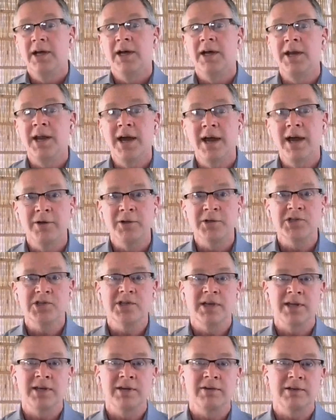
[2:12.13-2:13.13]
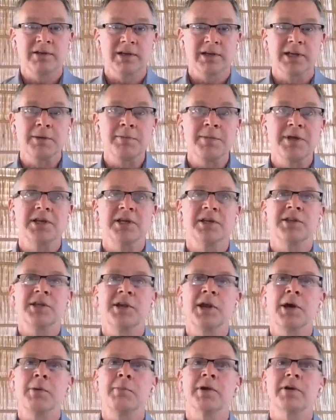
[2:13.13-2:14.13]
announced and limited the
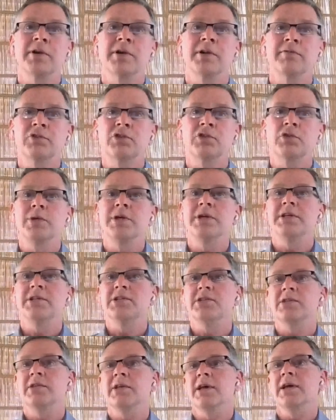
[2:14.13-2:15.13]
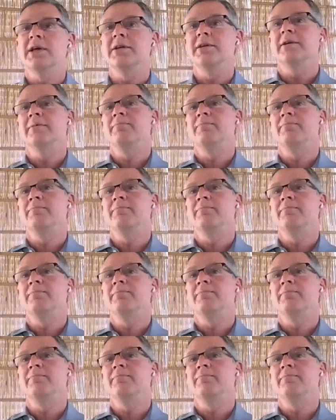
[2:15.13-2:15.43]
number of tweets that